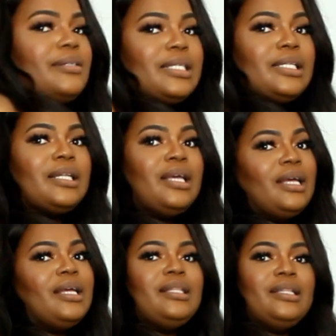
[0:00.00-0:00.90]
because
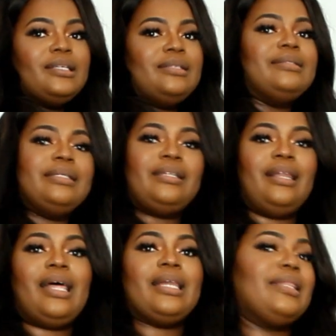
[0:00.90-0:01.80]
there's
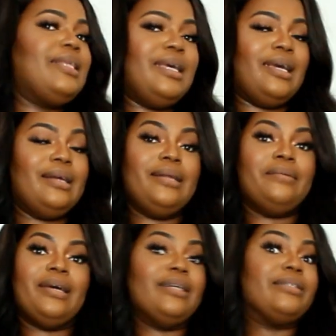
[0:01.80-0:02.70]
a lot of there
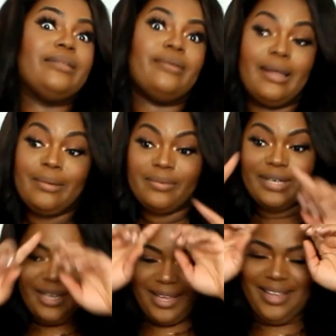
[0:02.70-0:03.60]
anyway, so I don't
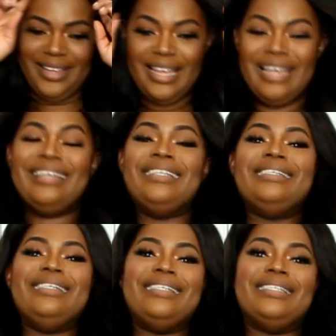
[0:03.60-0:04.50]
really
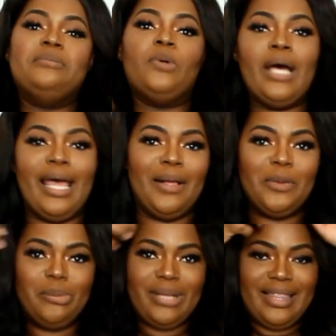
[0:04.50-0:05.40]
need any more
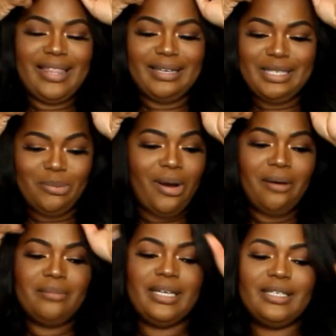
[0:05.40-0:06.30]
help in that
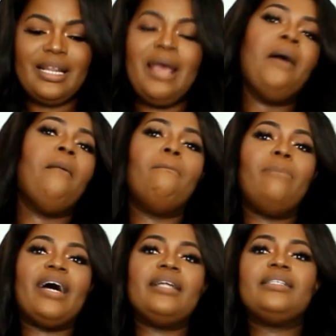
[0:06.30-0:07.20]
department.
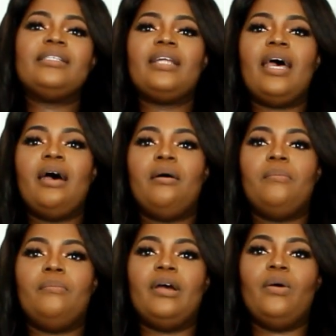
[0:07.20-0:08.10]
But
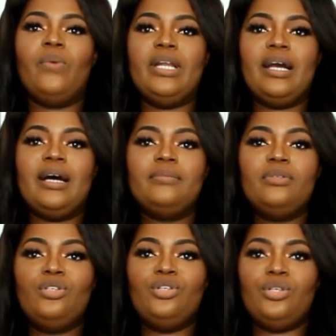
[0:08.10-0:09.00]
when it
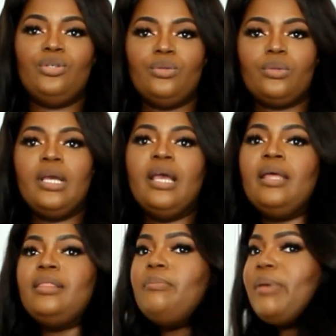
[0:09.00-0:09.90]
comes to the